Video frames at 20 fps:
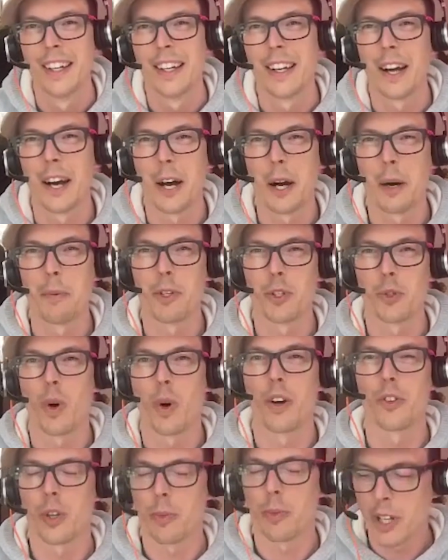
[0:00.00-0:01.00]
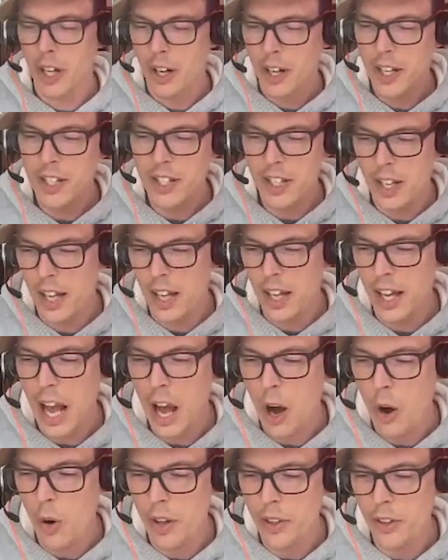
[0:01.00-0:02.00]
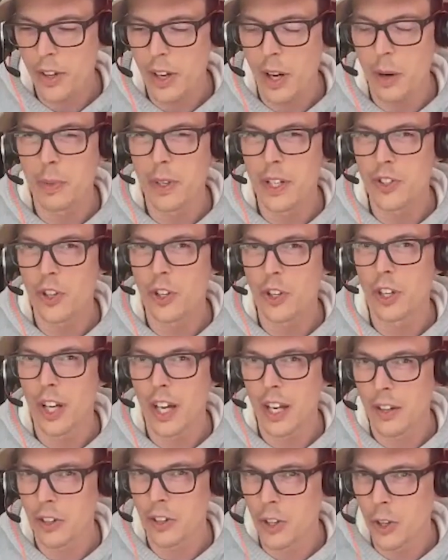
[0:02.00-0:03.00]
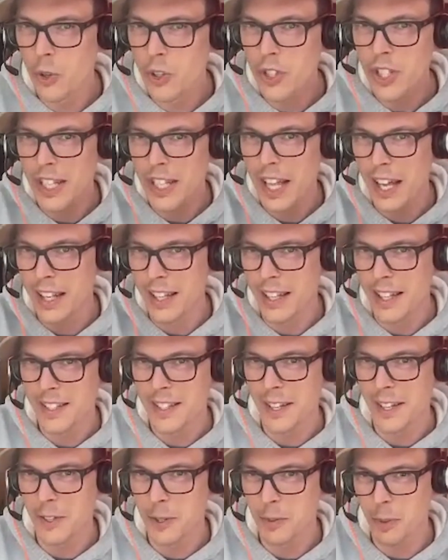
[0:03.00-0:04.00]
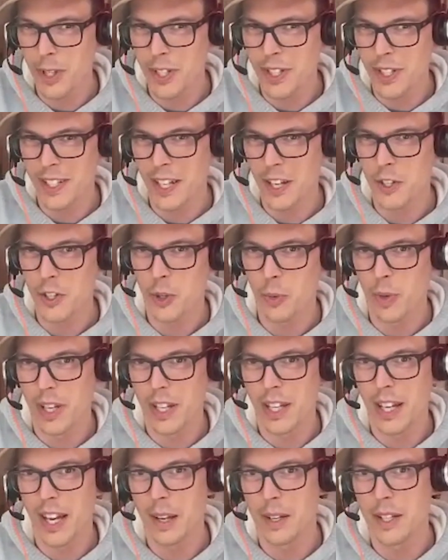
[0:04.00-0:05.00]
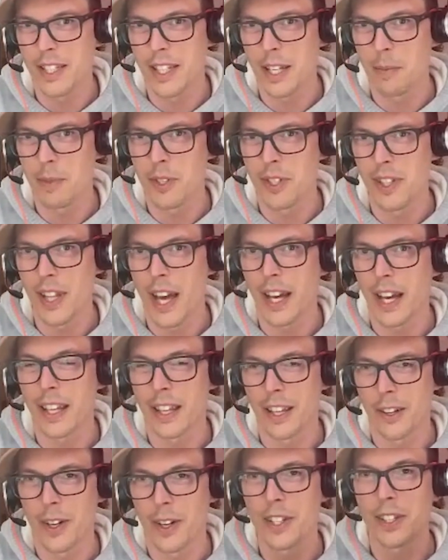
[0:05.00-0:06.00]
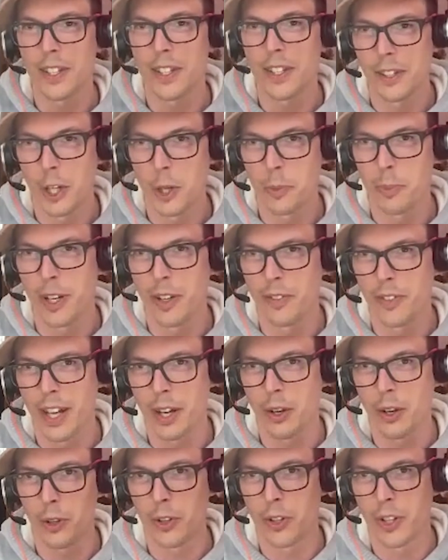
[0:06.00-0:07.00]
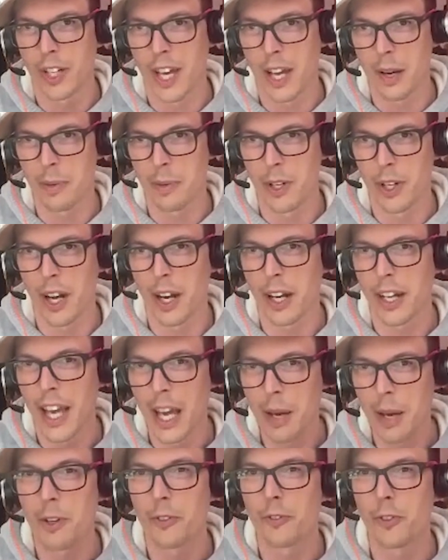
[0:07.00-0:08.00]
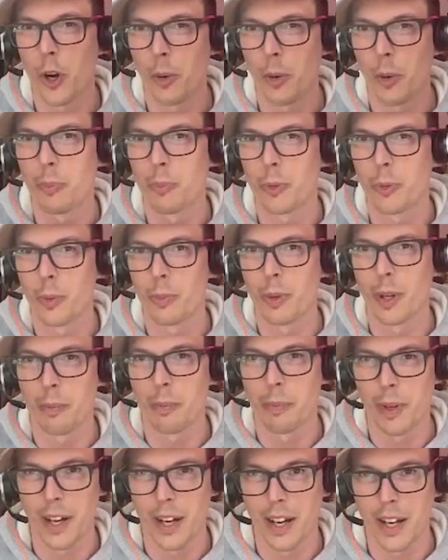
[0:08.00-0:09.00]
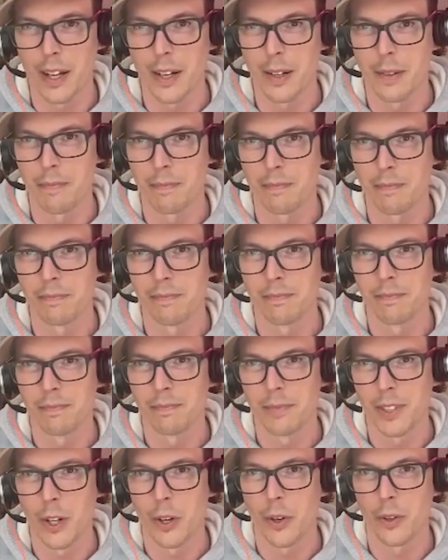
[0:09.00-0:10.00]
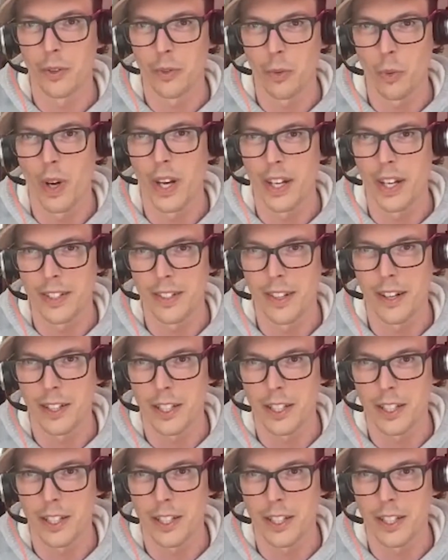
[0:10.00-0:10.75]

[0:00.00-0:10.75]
As well. So I'm curious, like how other companies are kind of using that in the sales presentation, when it kind of seems like there is a little bit of like, I came here for home improvement, but I am, wanted to talk to